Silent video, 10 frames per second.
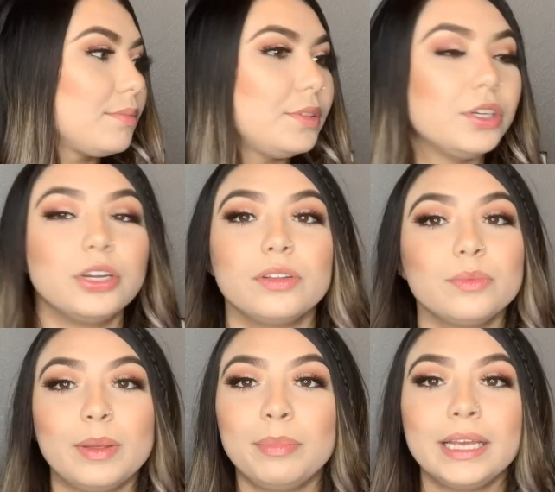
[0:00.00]
you know,
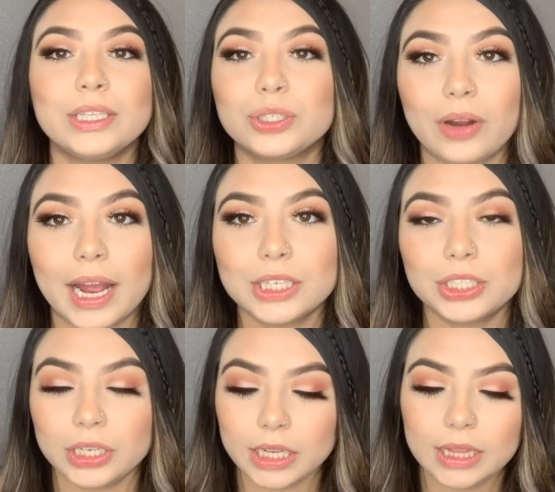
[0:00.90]
being scratched
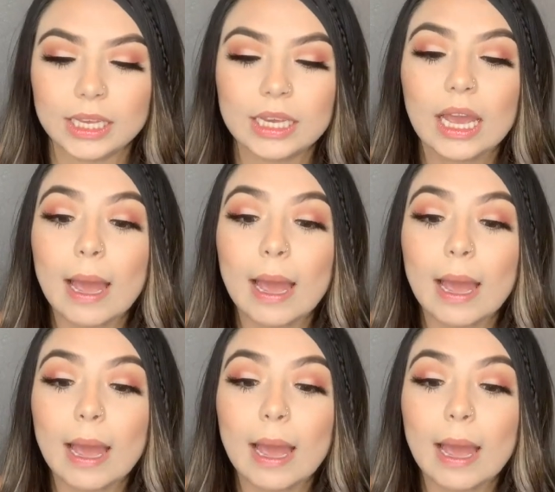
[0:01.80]
or anything.